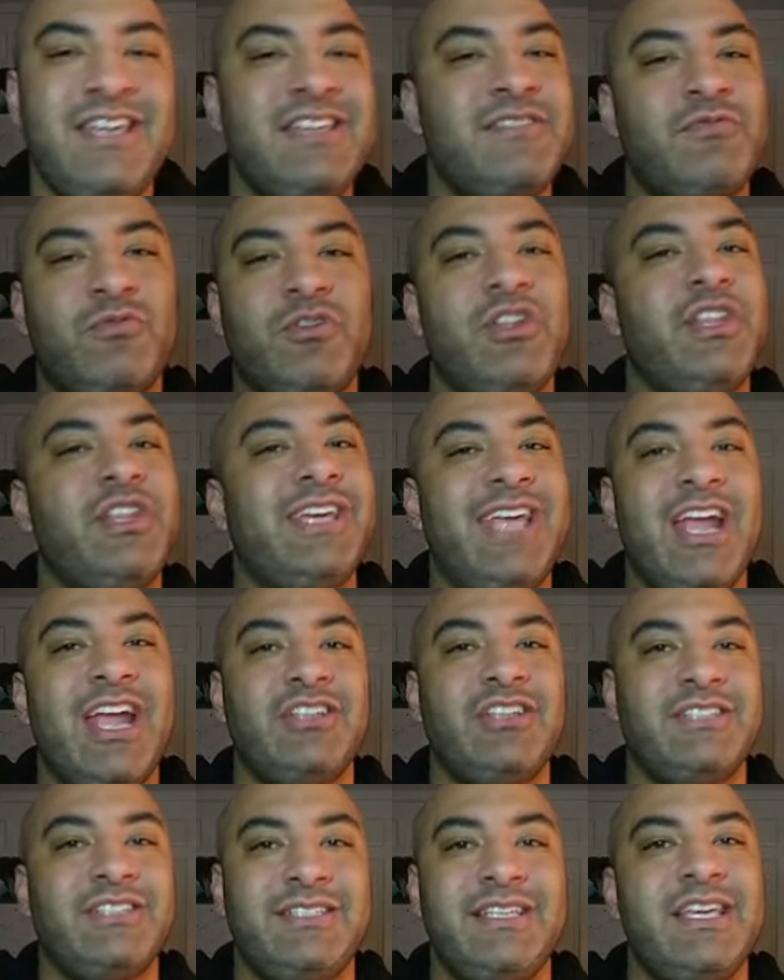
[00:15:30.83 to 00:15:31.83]
really carried
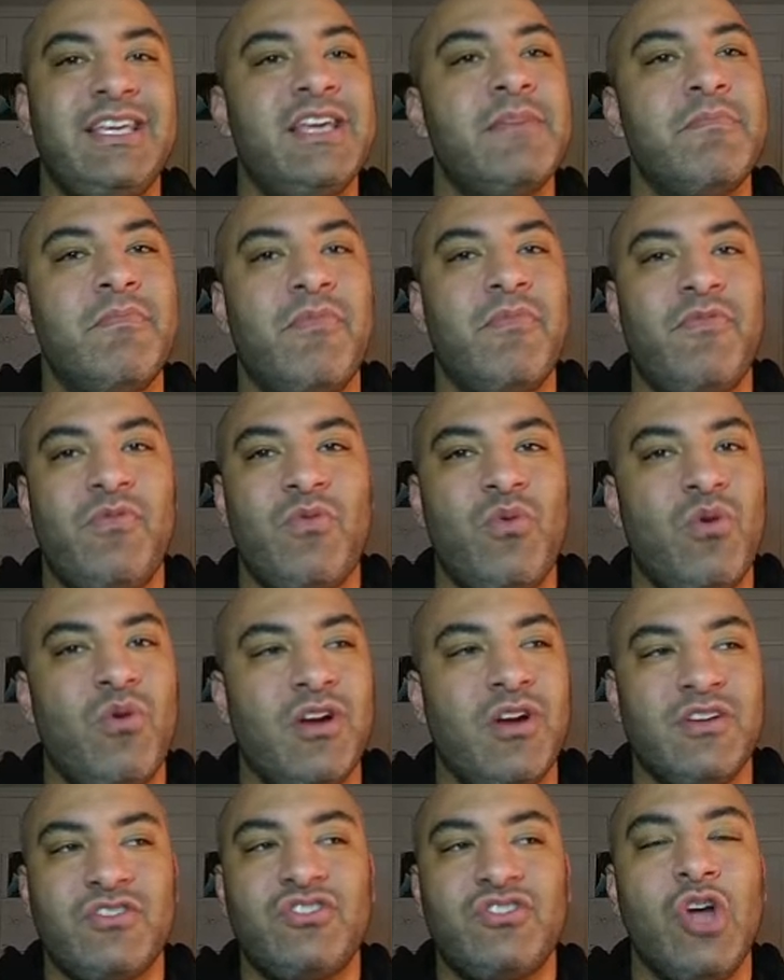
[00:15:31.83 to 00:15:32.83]
the team for
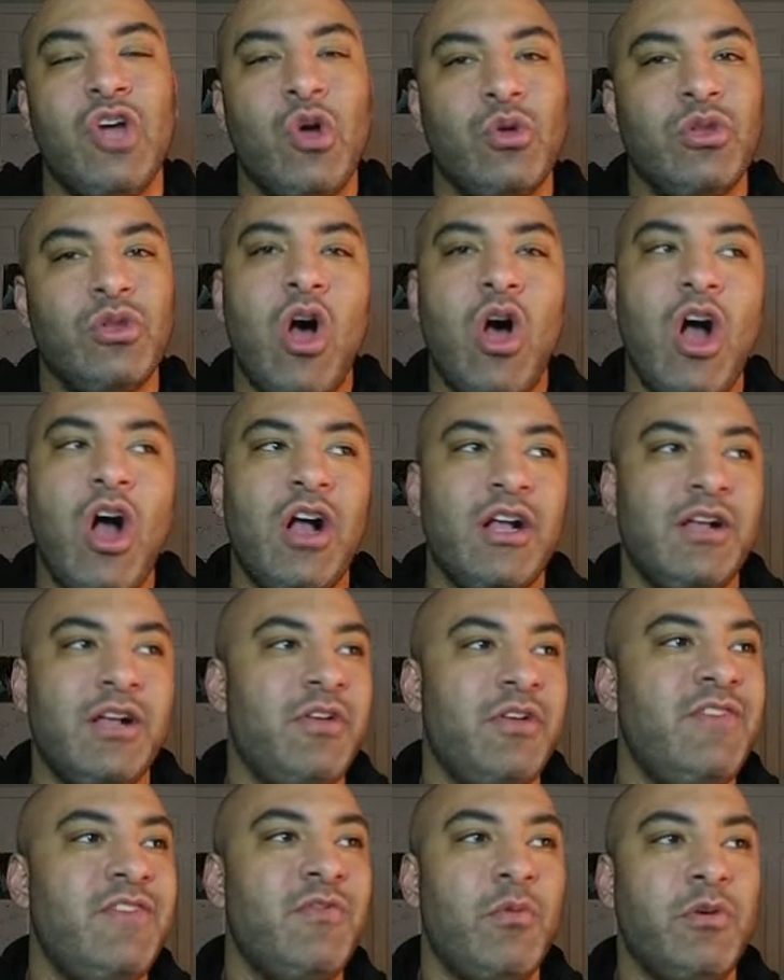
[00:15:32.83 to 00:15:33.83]
so long,
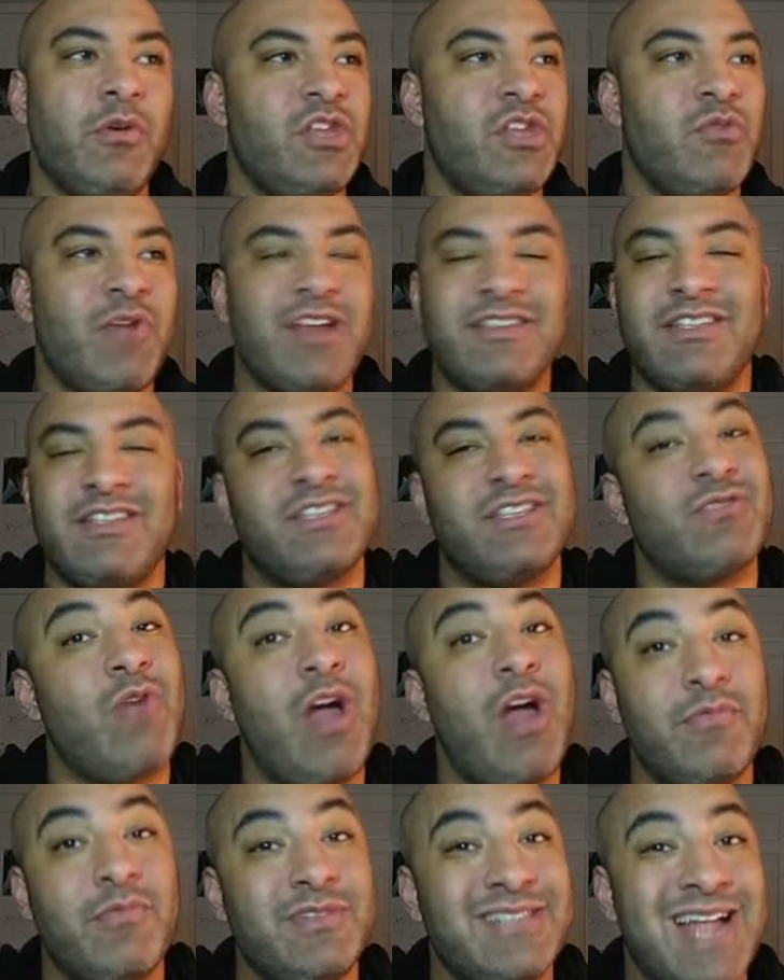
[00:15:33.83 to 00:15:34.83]
even when the rest of the
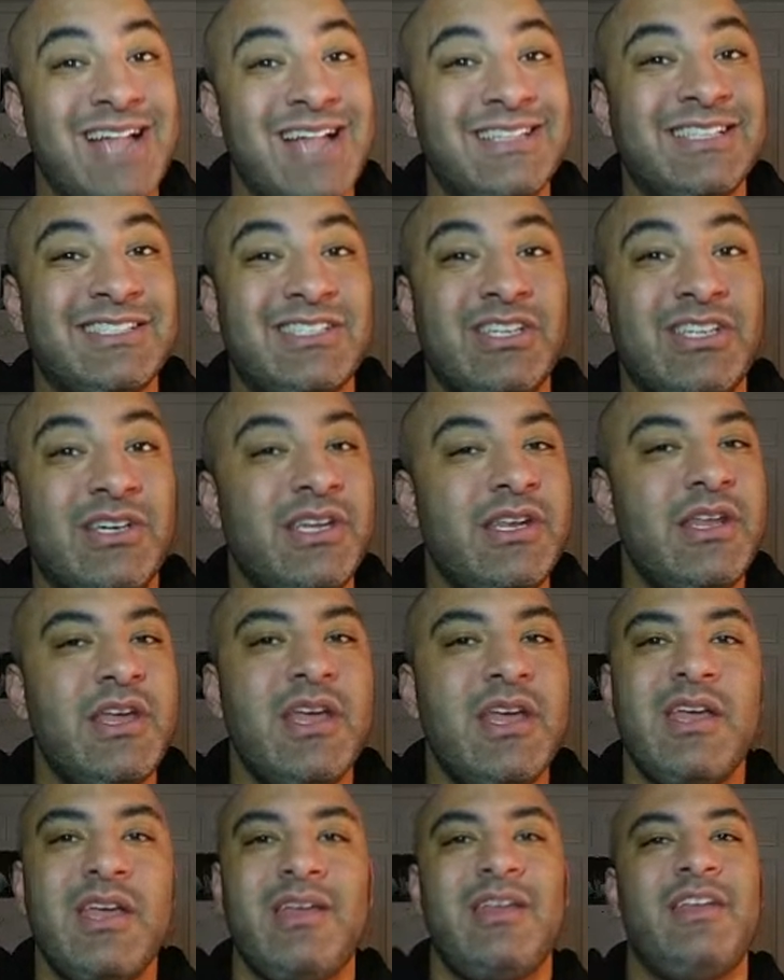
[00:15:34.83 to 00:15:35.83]
squad was not this good.
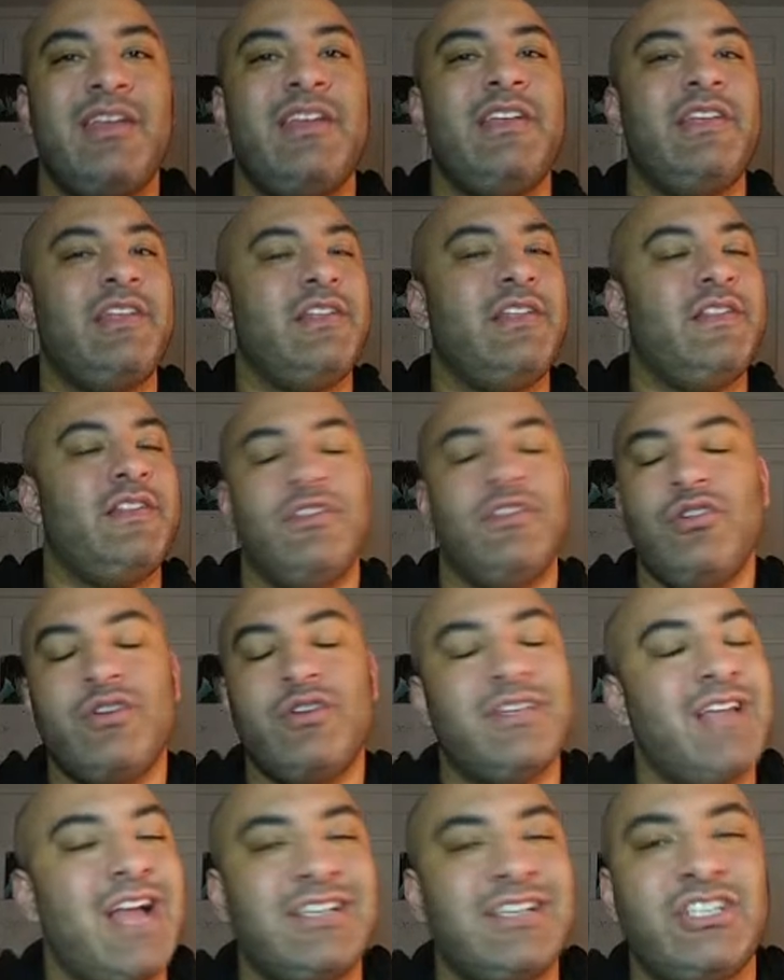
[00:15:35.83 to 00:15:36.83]
Luka
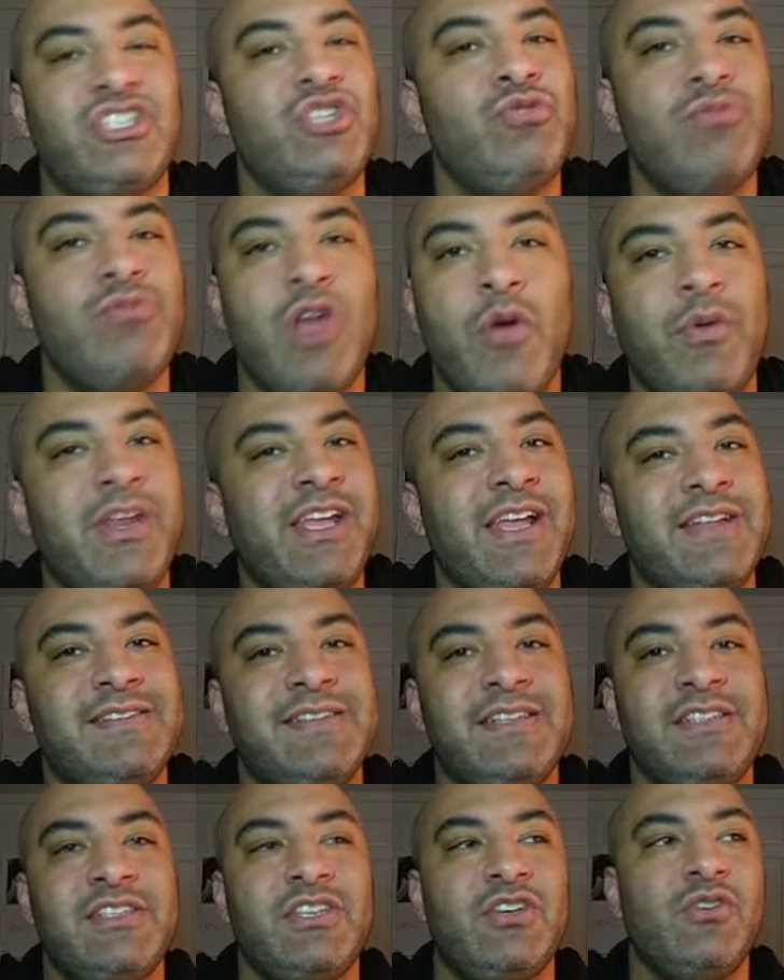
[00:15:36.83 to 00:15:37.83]
Doncic, you know what he gets
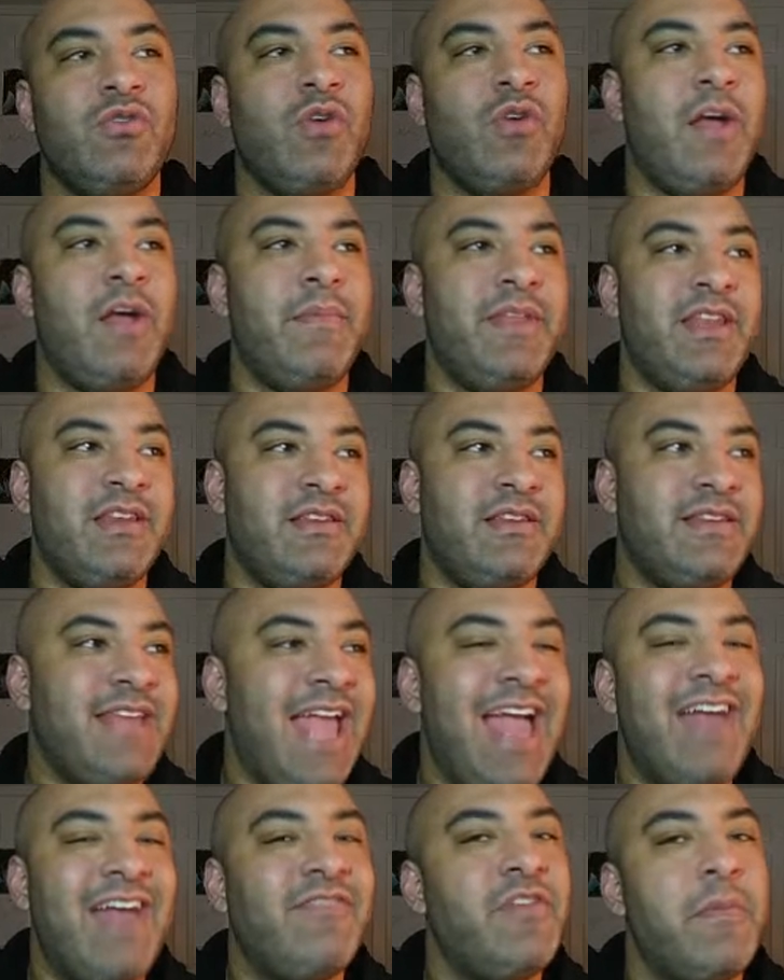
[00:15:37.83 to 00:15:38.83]
into. I mean, to
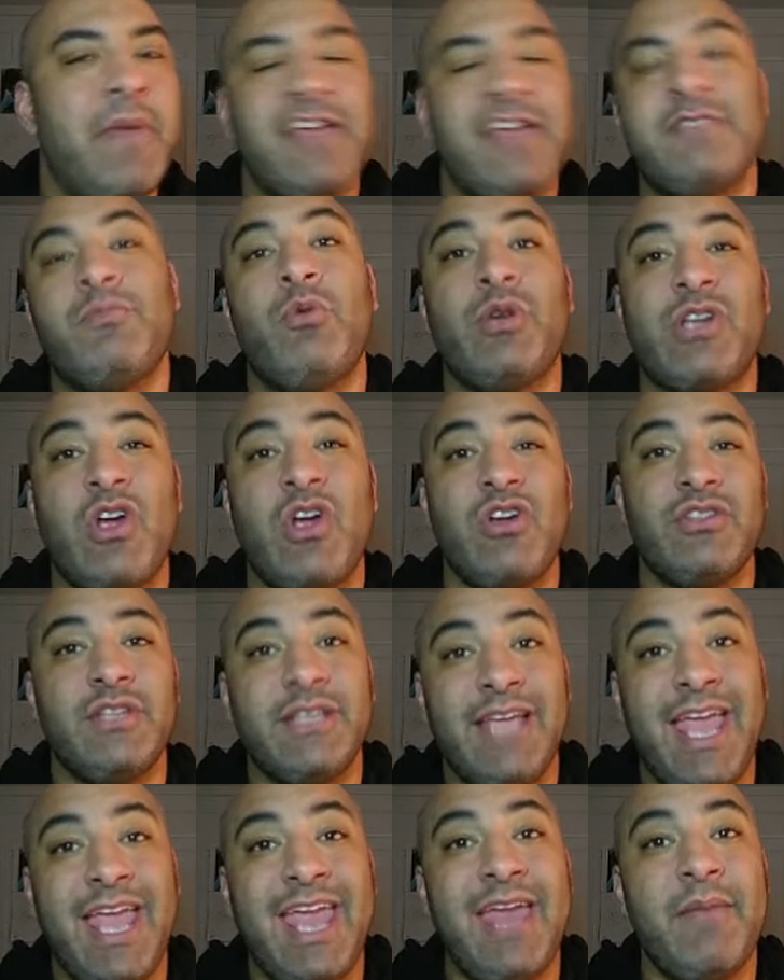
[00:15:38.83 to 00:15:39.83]
have the best point guard in the
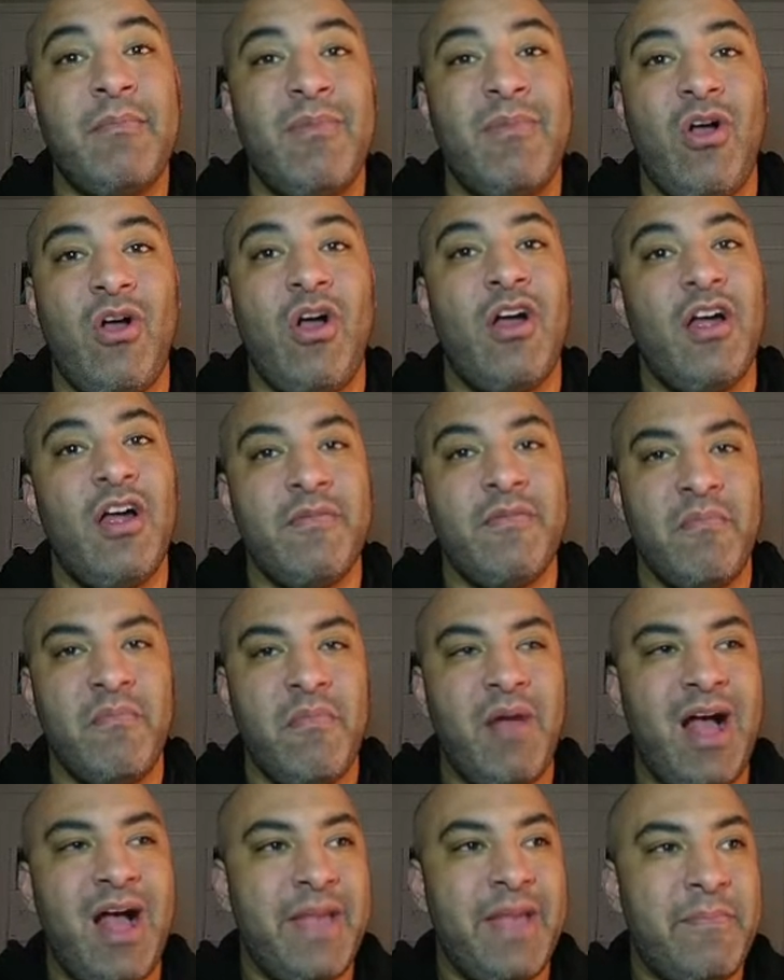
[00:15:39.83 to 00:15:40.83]
game on
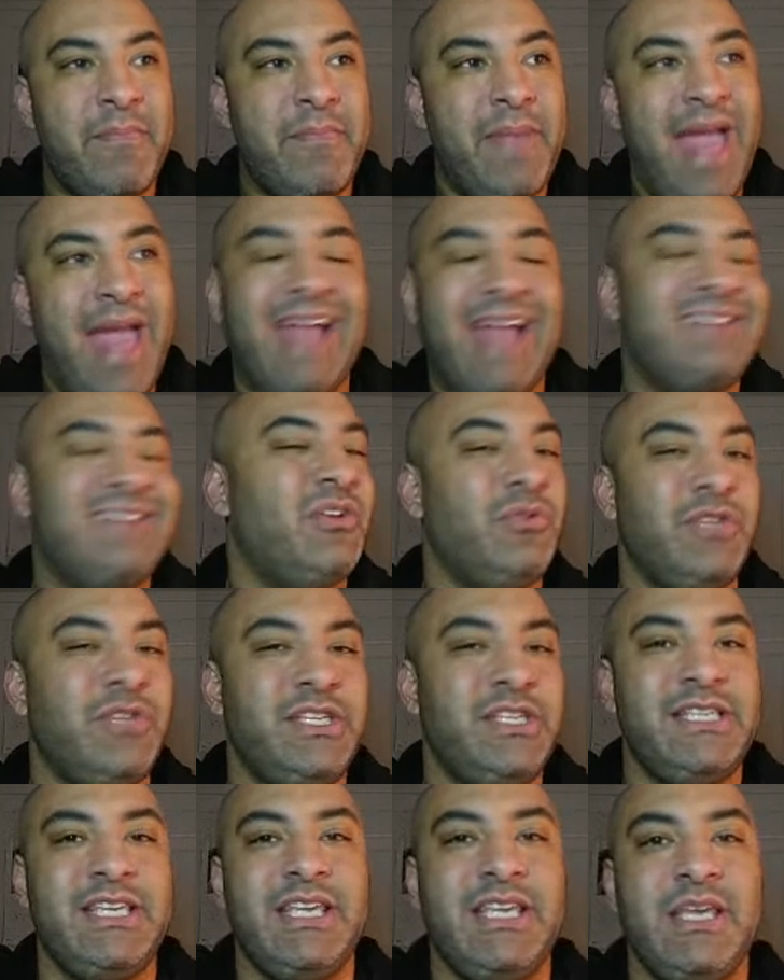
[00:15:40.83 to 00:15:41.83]
my packs only
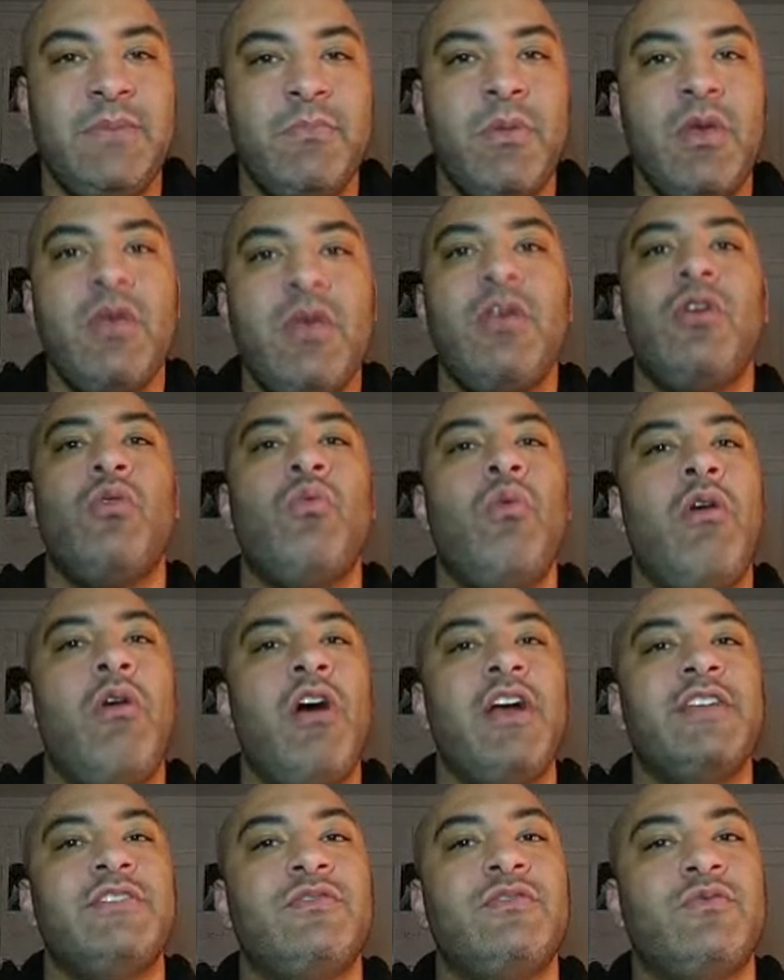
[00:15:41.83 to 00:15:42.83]
team
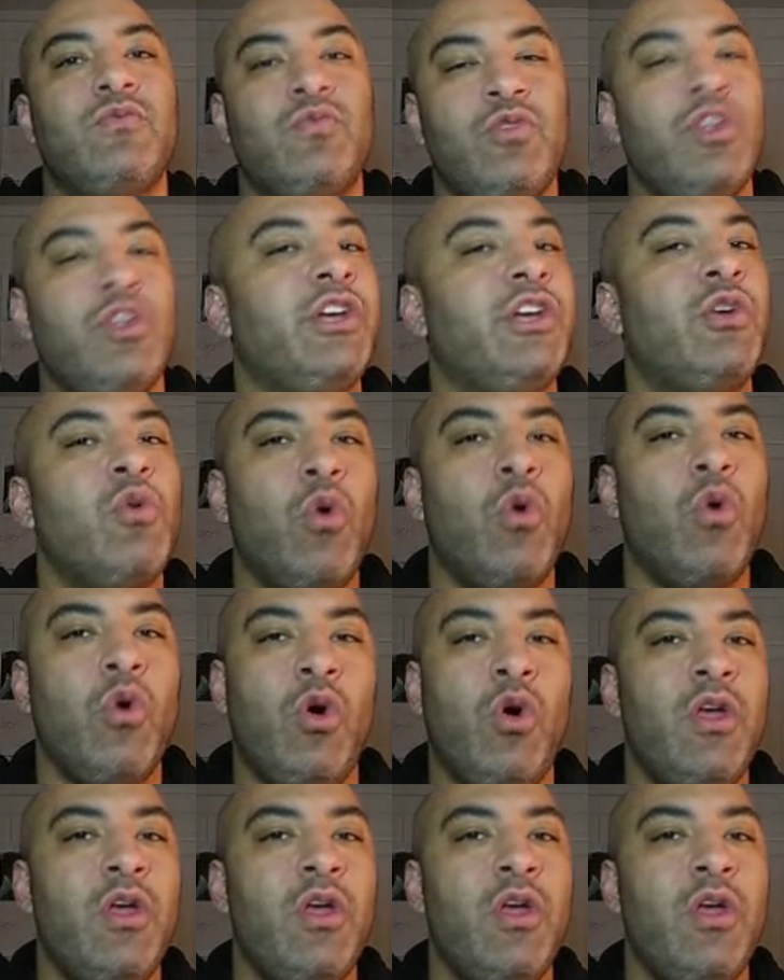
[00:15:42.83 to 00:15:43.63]
was really cool.